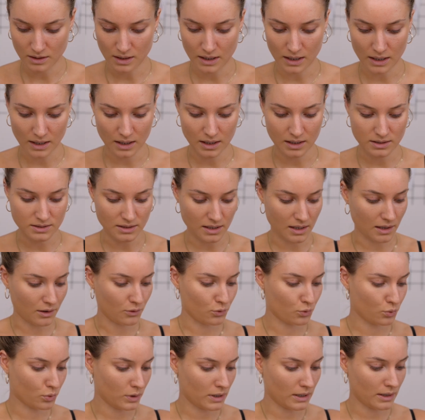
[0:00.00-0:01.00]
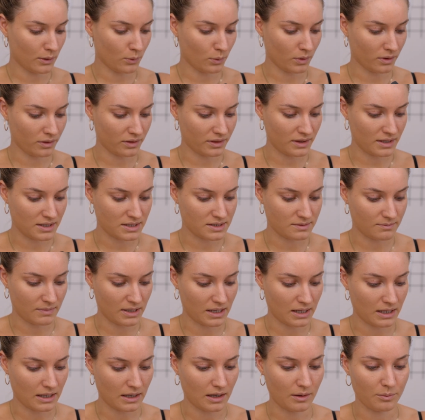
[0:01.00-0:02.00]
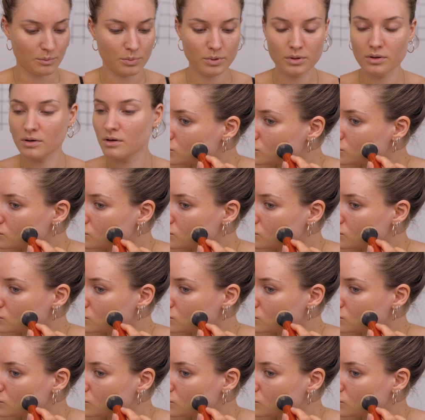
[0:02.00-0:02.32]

And I really want this makeup